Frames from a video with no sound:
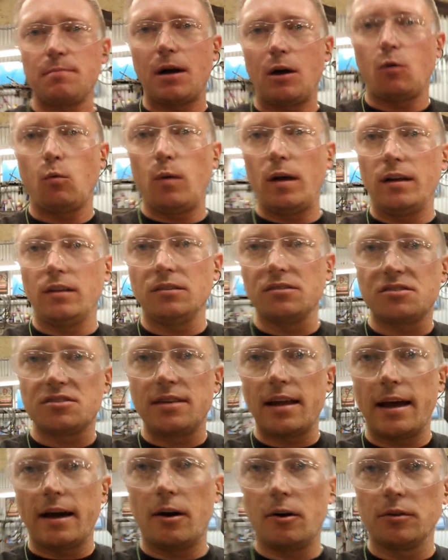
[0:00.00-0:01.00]
my
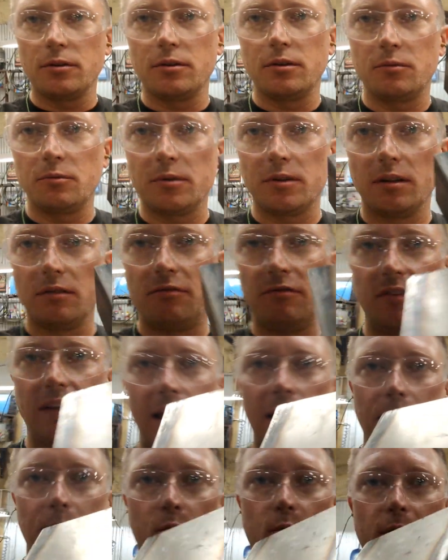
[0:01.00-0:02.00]
welds down with a little
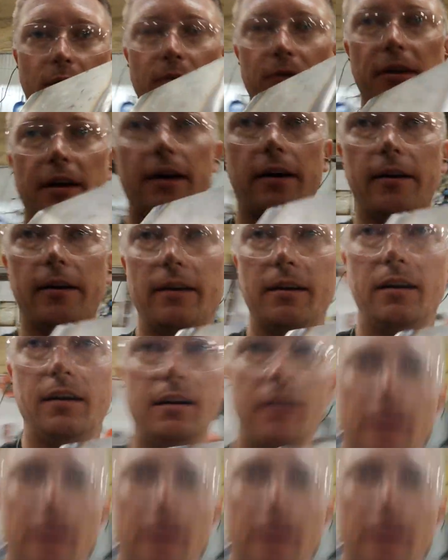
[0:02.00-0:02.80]
flap wheel there.